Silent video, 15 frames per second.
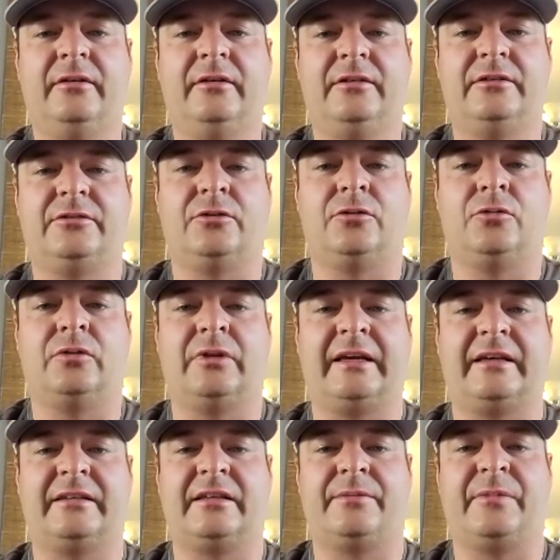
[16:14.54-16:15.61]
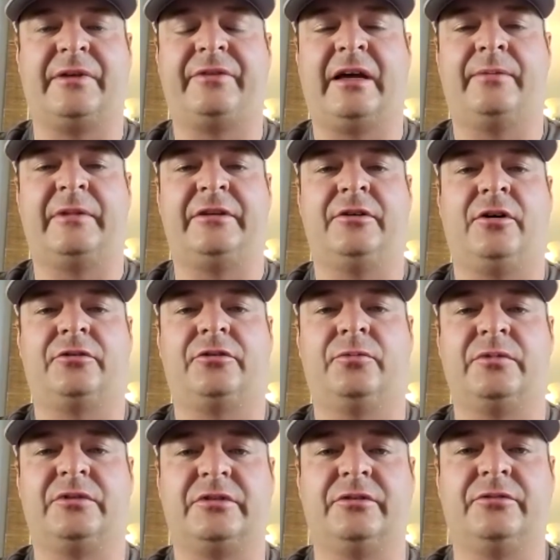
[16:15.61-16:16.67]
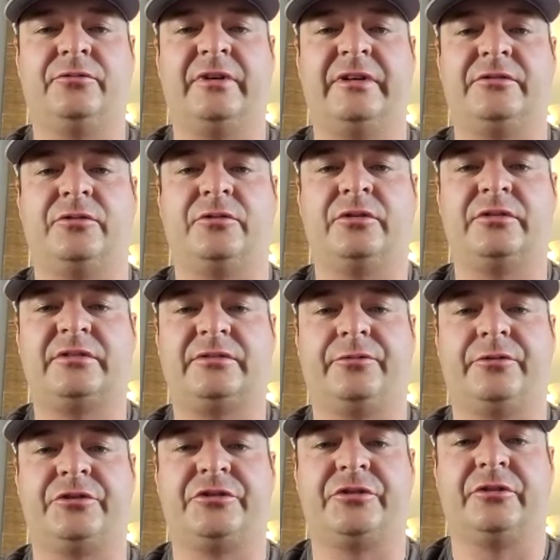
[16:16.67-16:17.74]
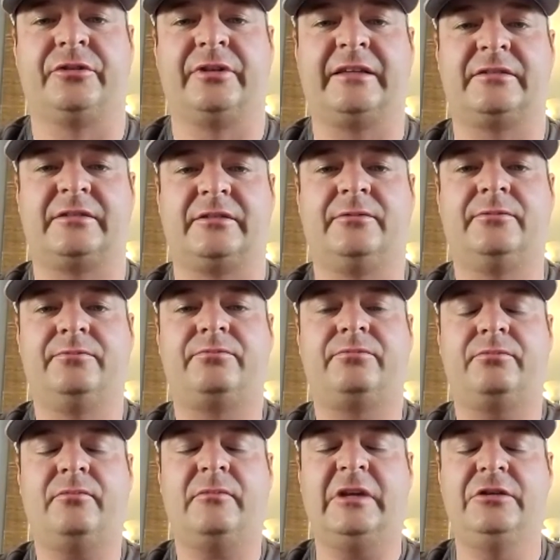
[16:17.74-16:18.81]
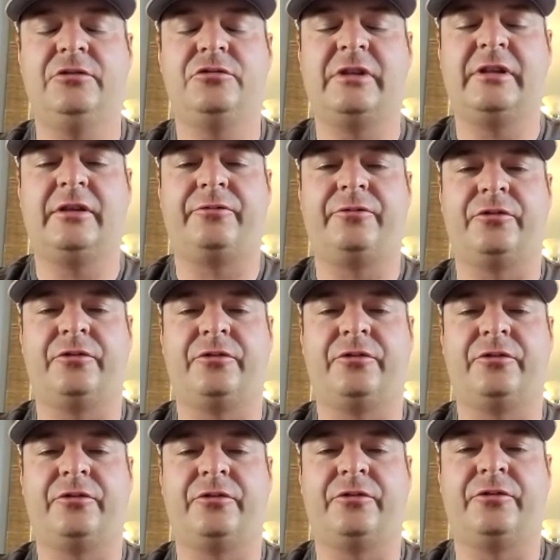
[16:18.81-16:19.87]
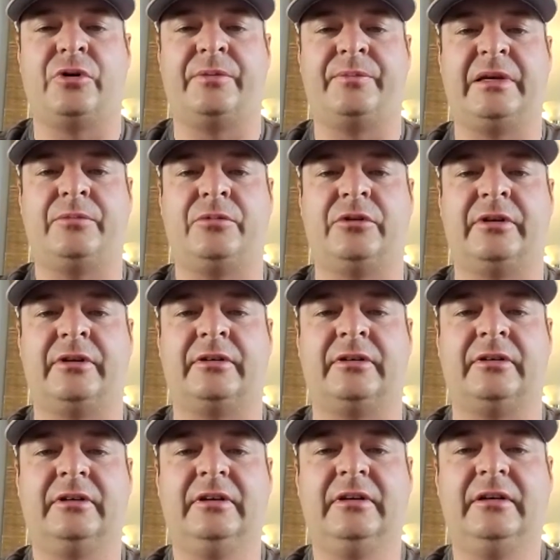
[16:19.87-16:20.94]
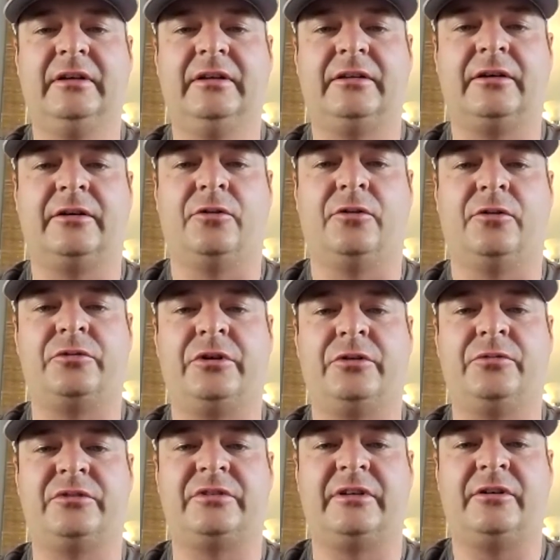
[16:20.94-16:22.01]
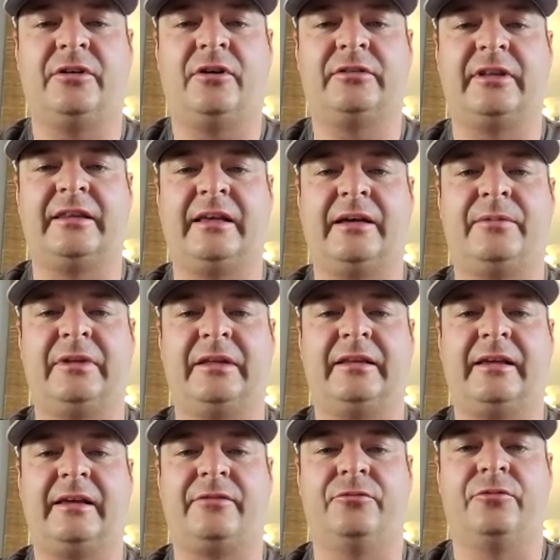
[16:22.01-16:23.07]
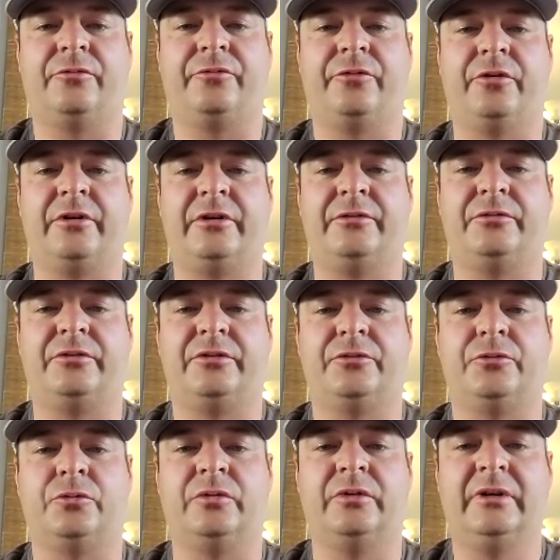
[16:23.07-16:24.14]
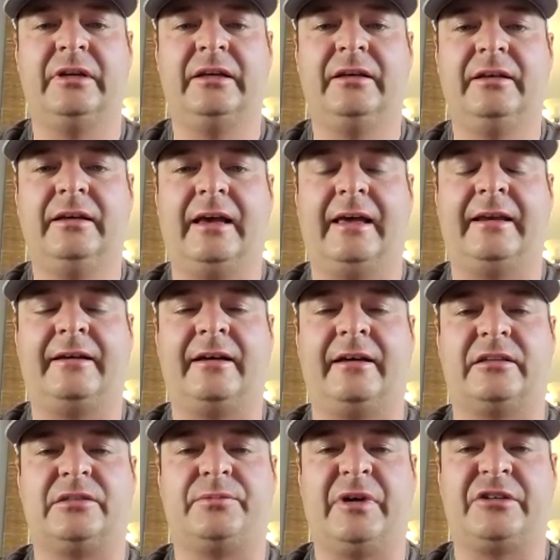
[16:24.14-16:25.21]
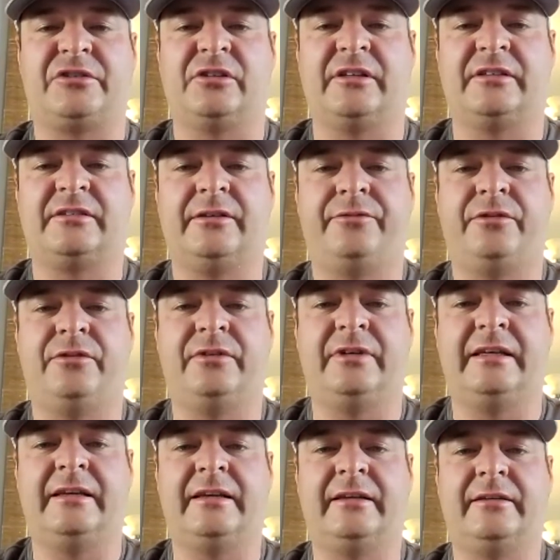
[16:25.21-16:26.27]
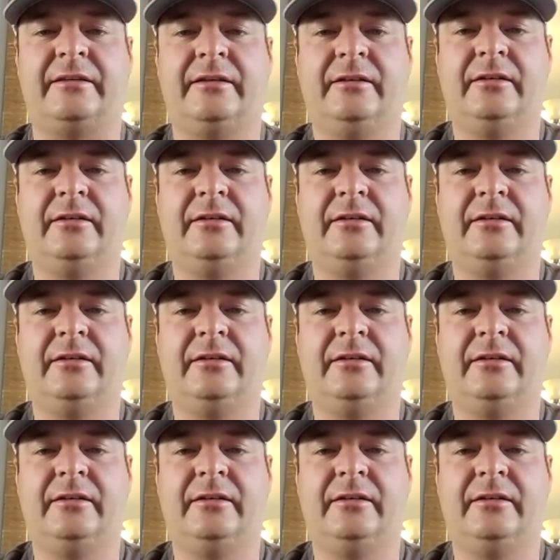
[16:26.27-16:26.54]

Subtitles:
So, like I said, my family doctor was a good resource for sure. That's usually the first place I point people to go to is to talk to them, and then they can refer you to any kind of specialist if you need it.